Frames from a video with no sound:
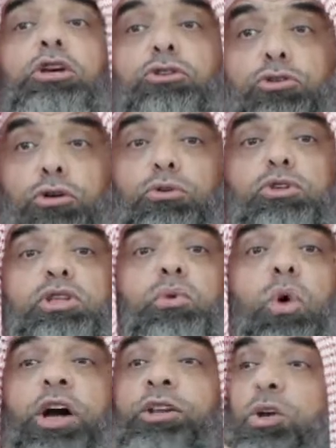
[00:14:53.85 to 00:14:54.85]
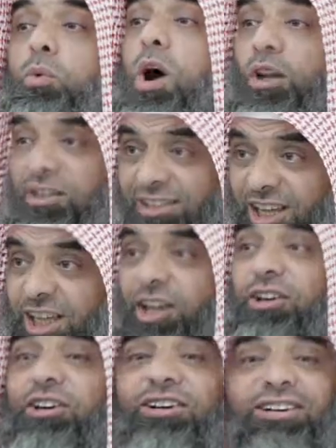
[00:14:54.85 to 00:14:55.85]
to. Choose the one you want
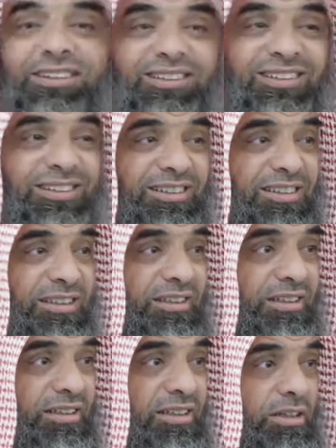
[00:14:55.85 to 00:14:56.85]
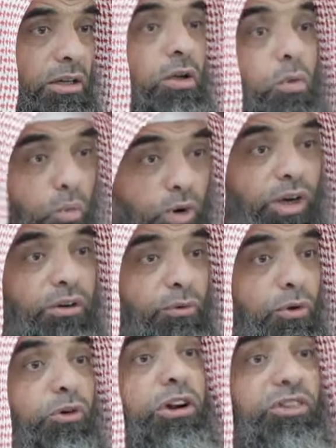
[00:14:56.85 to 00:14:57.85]
here. Work
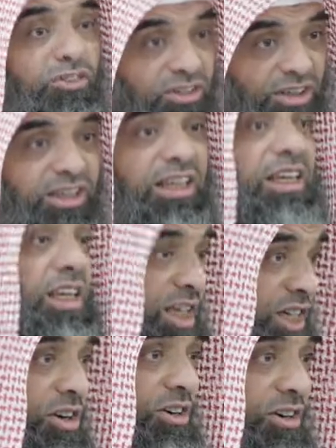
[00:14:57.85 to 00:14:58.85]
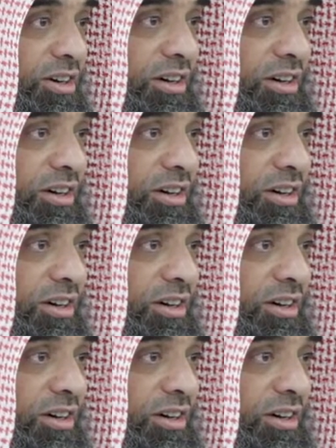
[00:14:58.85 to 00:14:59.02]
for it here.